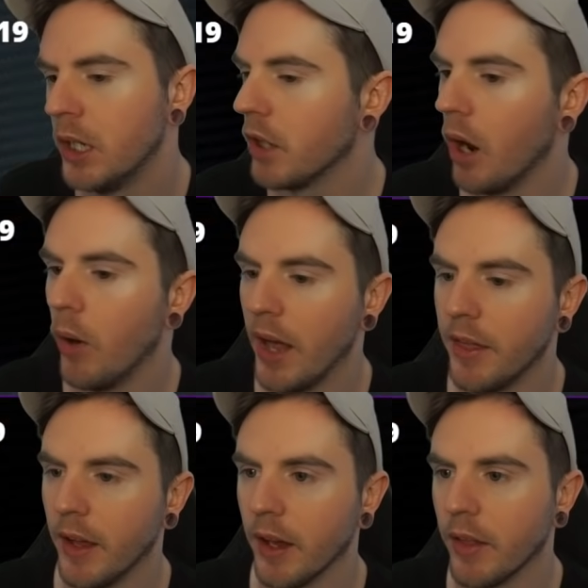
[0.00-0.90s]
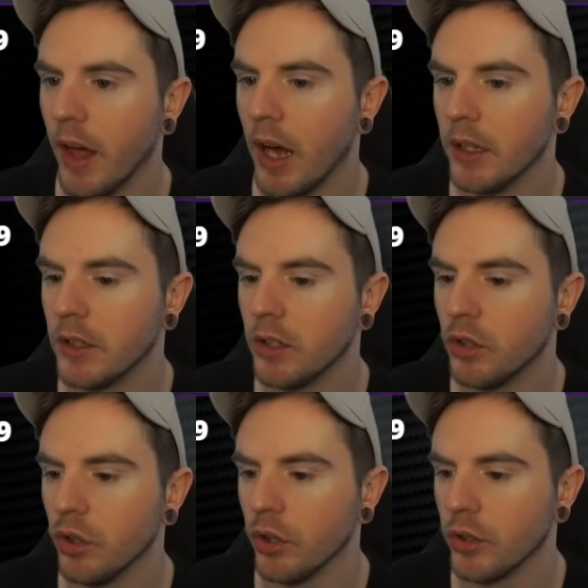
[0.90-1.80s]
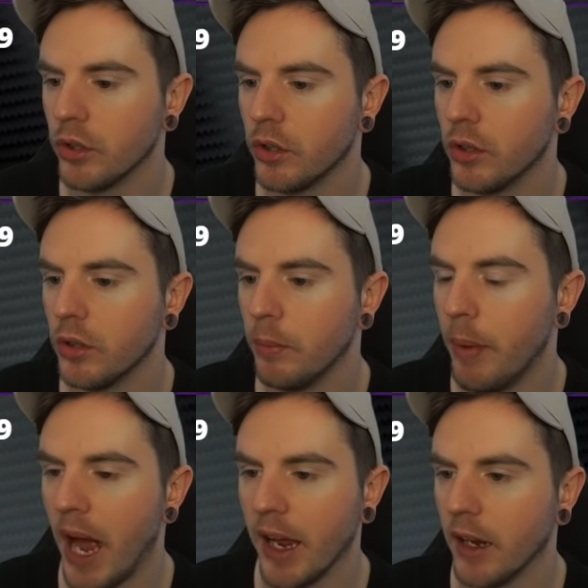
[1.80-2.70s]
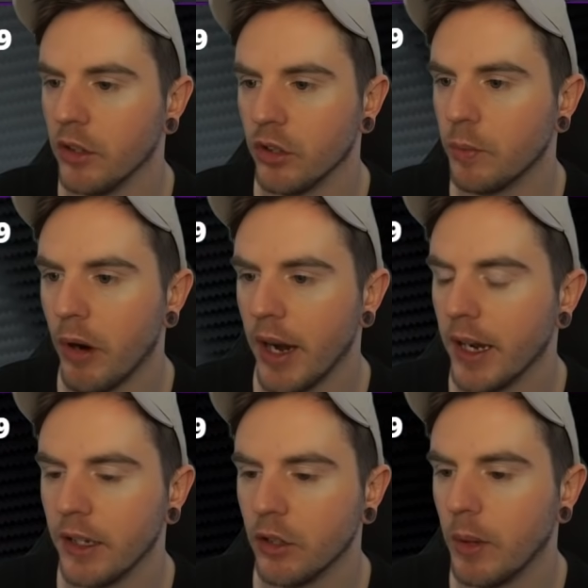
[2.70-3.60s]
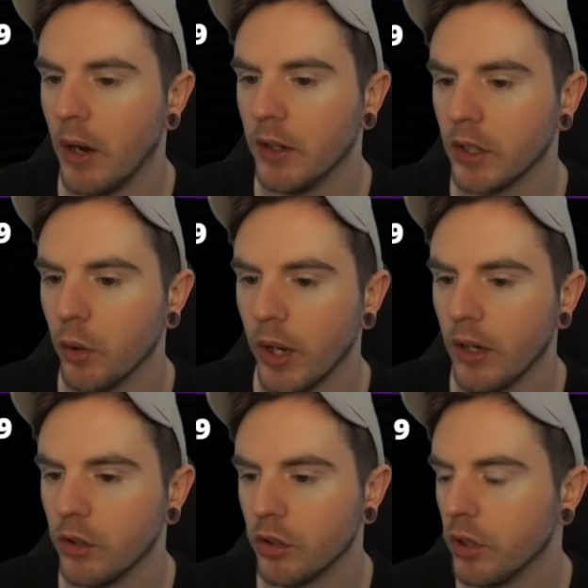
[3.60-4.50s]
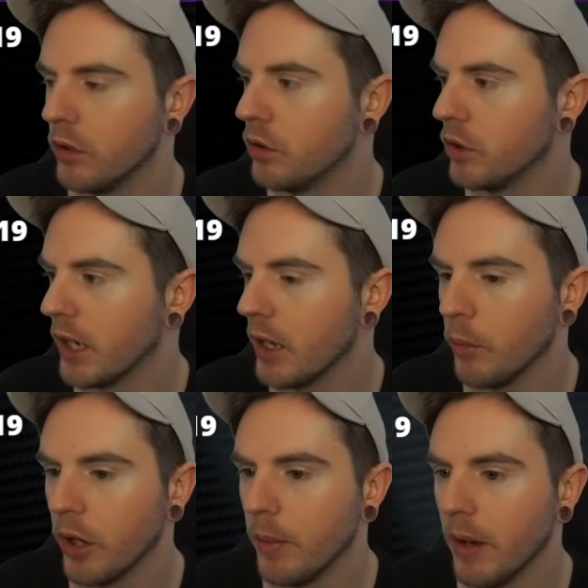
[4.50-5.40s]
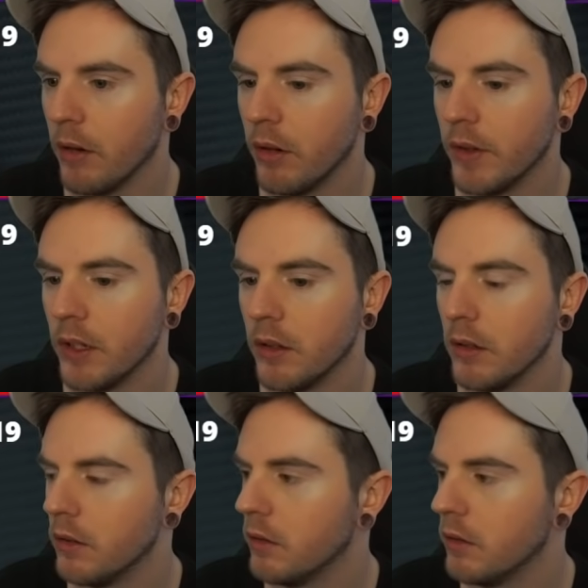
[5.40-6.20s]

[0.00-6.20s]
So I think that's just betting and just praying he somehow has a queen just to get the money in by the river.